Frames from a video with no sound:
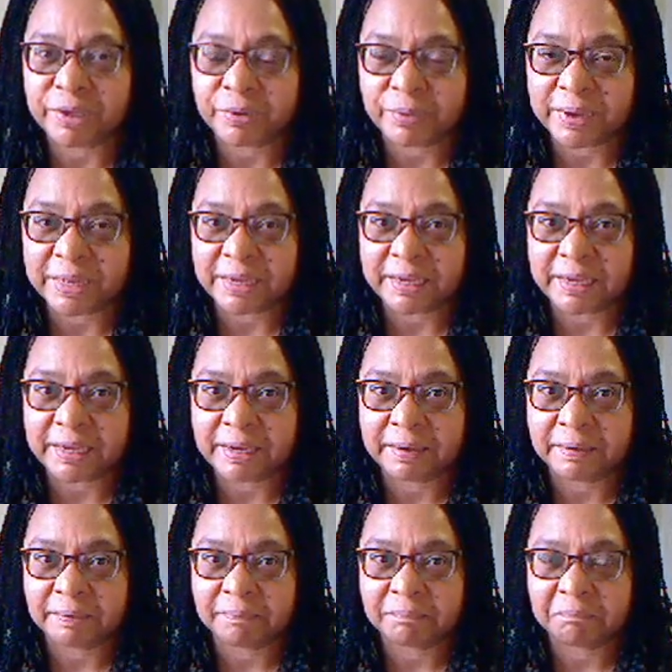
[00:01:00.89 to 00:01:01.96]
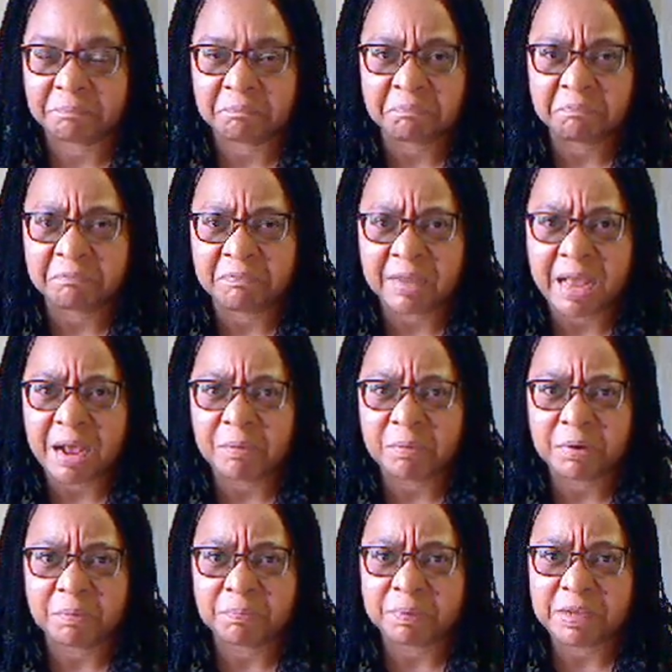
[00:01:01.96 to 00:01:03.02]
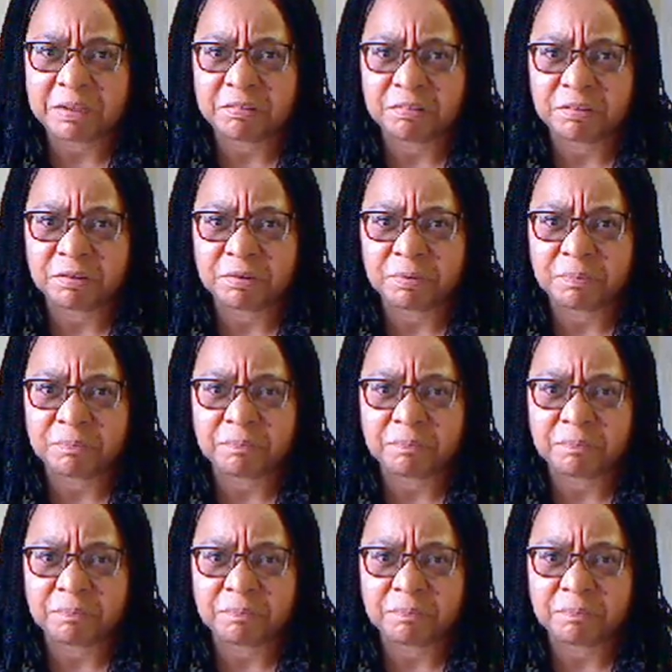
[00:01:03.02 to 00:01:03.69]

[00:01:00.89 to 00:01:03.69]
quickly, I want to place you